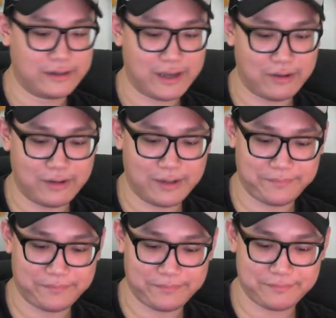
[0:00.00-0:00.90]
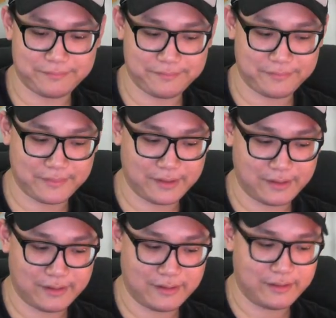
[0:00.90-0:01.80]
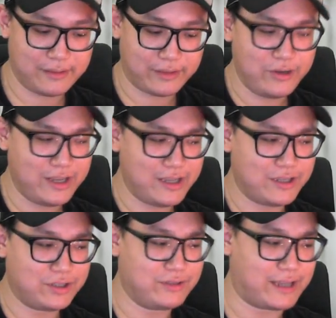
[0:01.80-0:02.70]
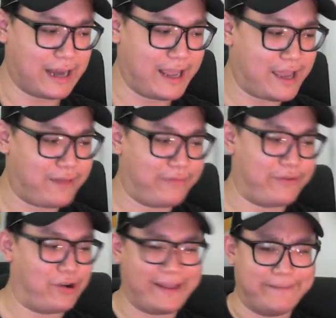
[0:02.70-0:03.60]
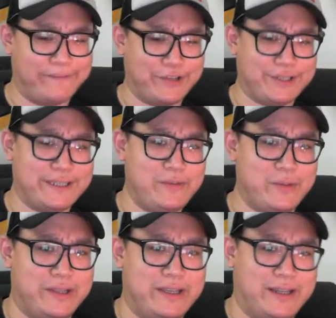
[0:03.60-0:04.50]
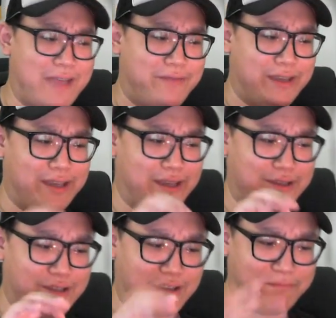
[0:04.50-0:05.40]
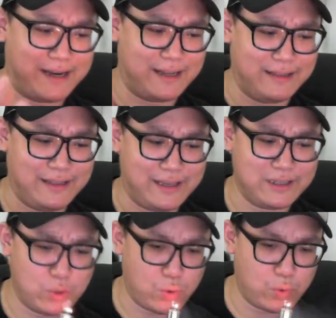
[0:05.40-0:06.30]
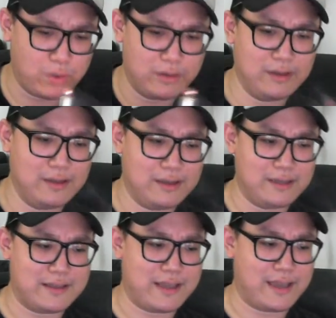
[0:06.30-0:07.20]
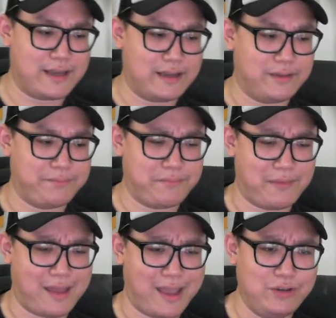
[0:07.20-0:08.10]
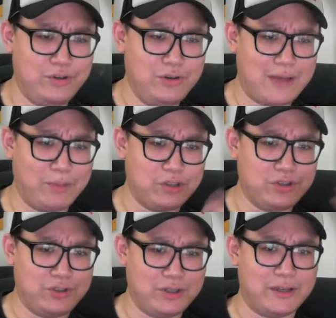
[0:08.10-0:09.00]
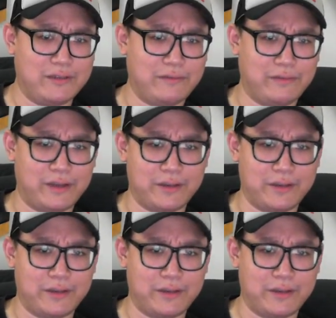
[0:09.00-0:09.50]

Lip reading: Now, the only issue that I have, or I can foresee with it having a sort of pandan taste, is that I'm not sure if